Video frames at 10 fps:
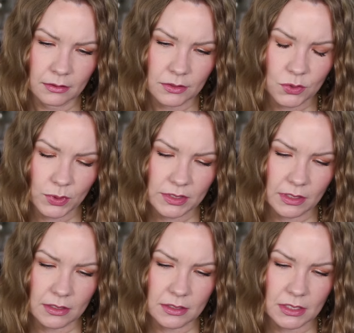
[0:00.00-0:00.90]
So it
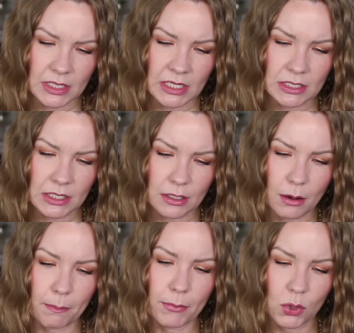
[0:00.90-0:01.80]
says tinted
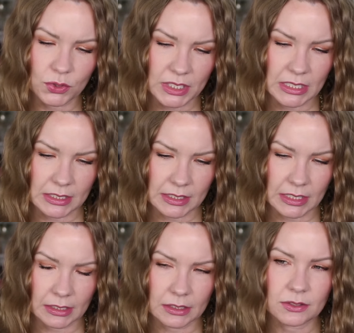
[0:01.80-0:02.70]
multi-stick.